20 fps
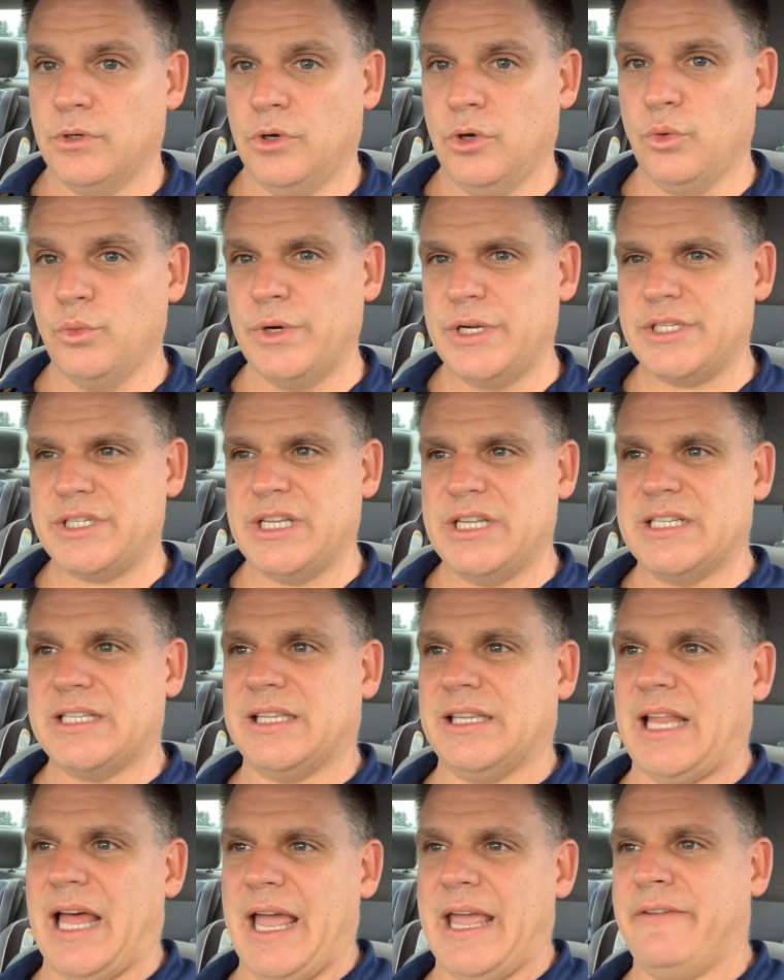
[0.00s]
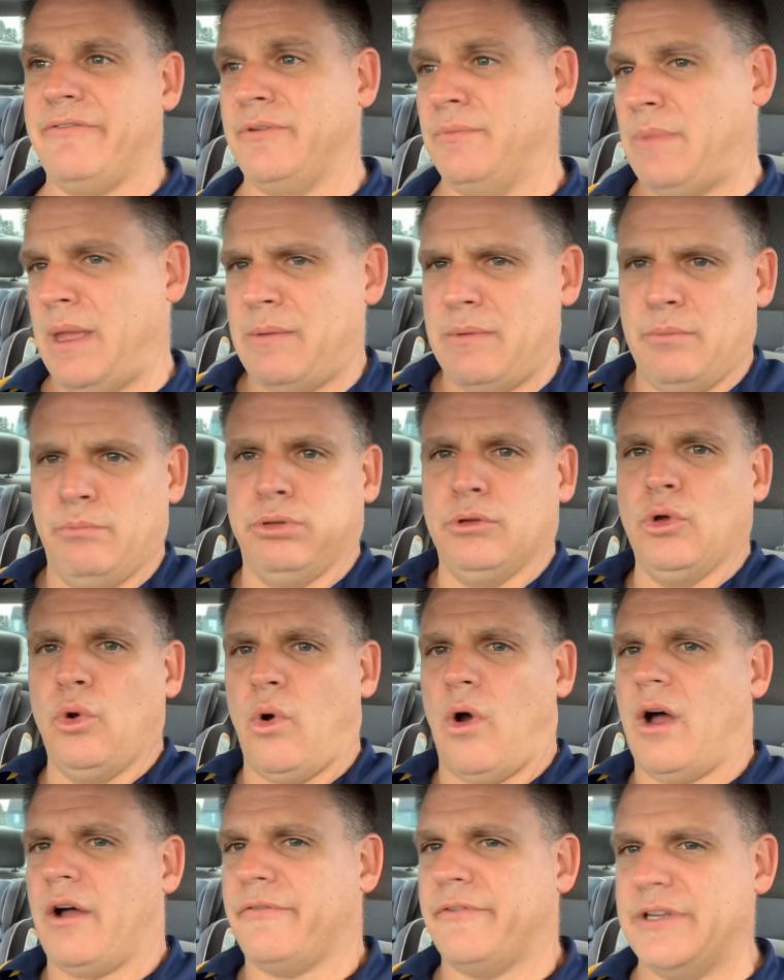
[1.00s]
who risked his life and maybe
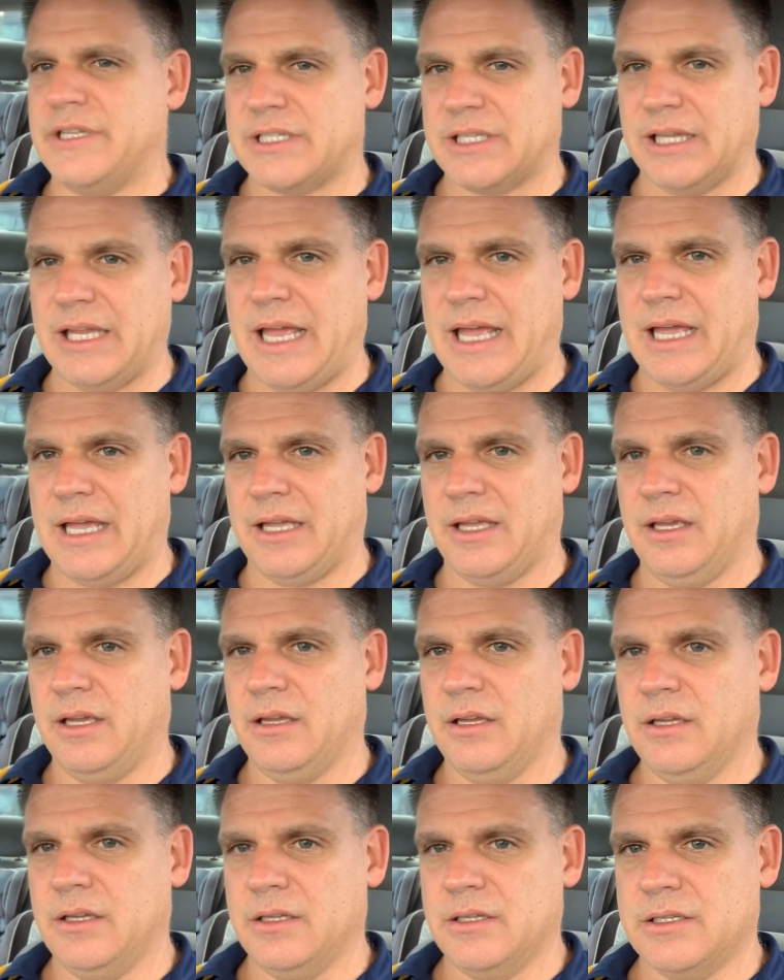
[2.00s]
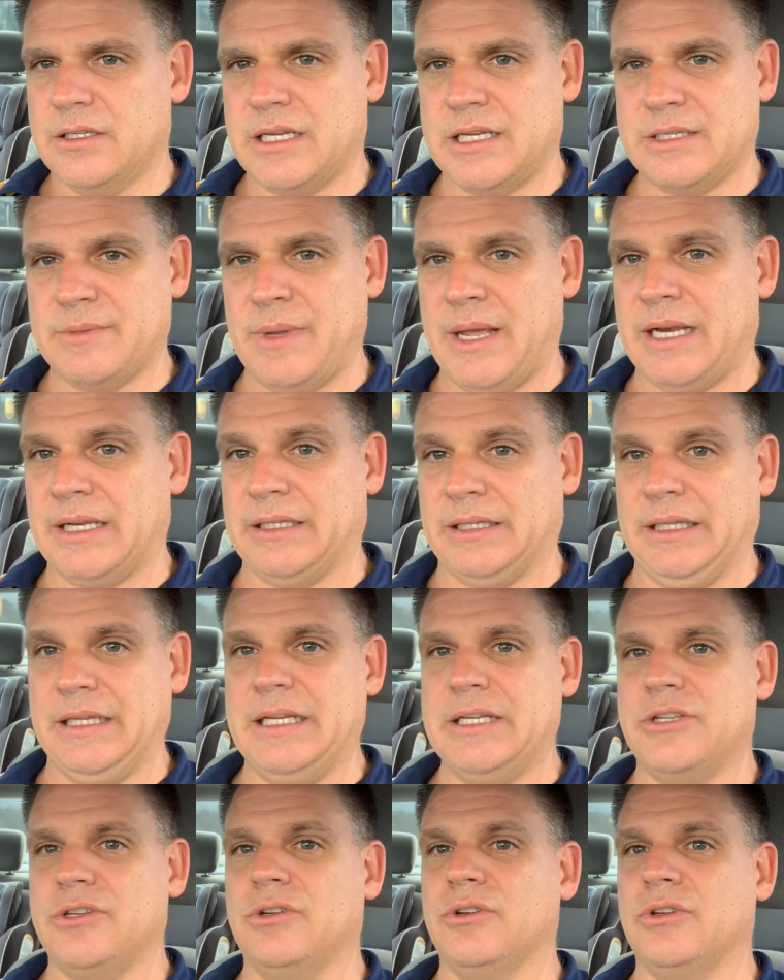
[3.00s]
blew off his leg says, man, the
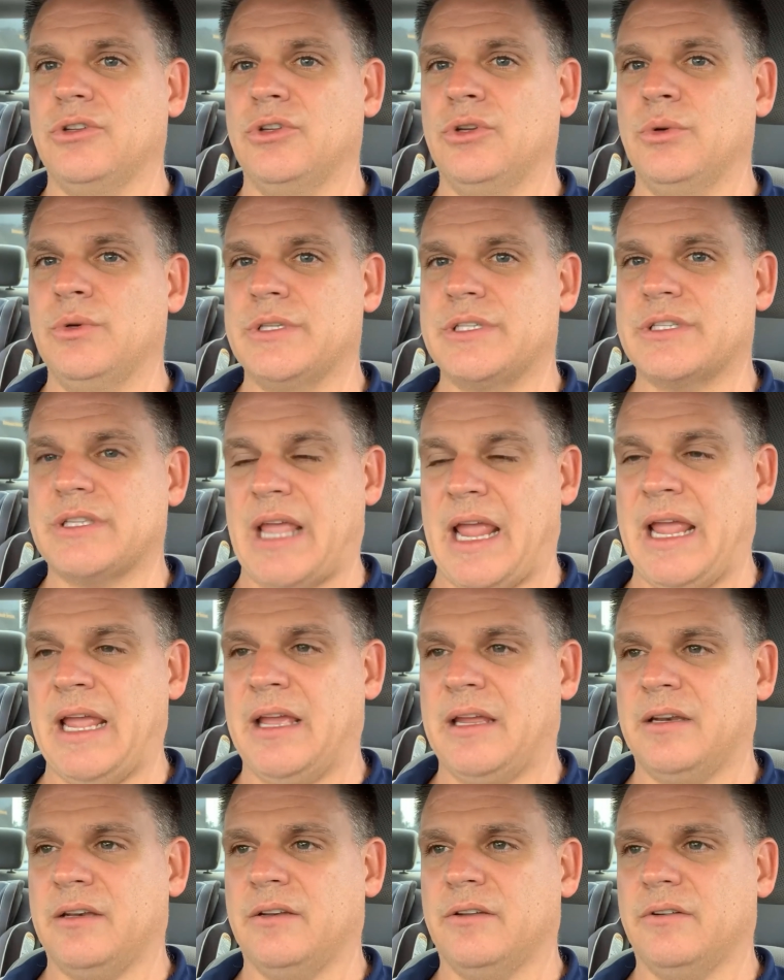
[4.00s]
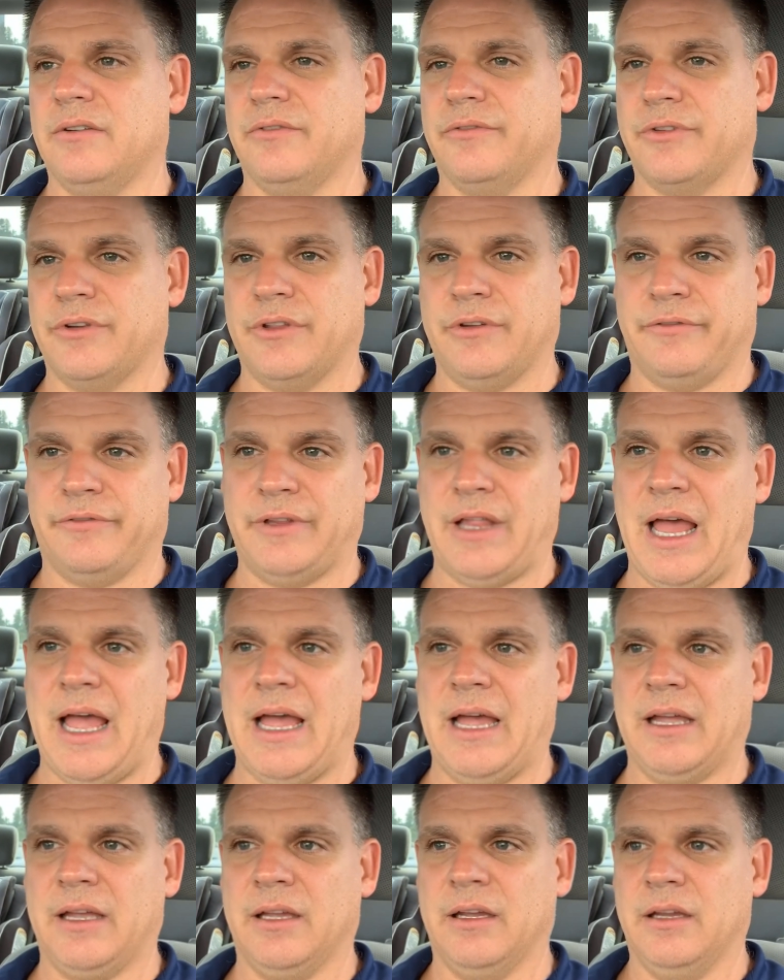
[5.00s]
least you could do is stand for the
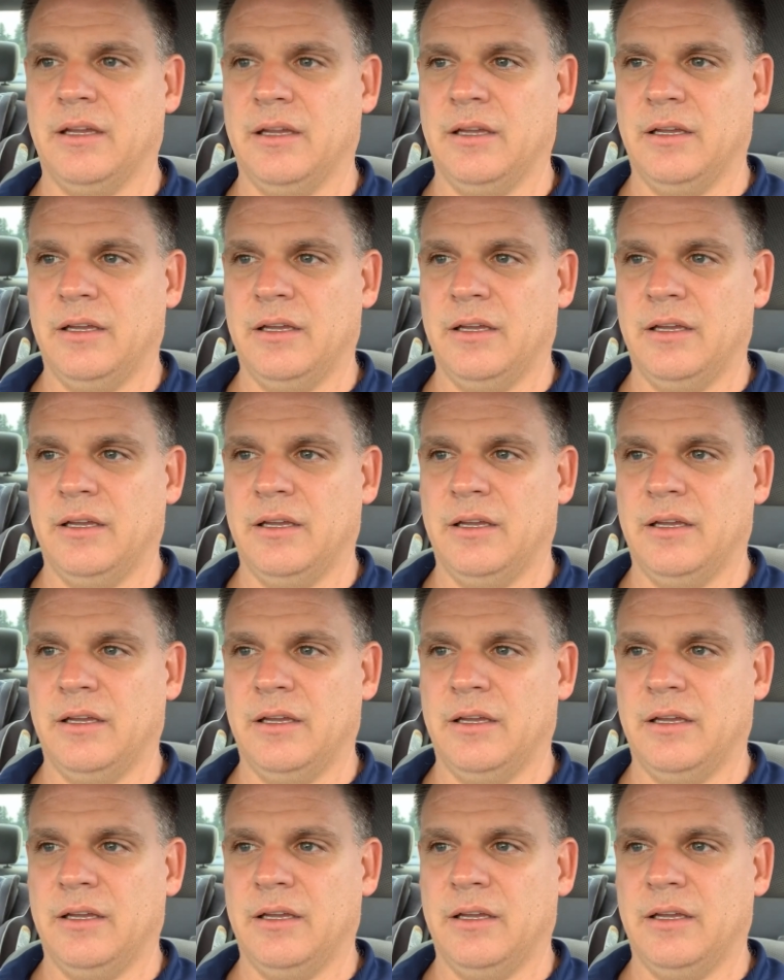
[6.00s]
flag.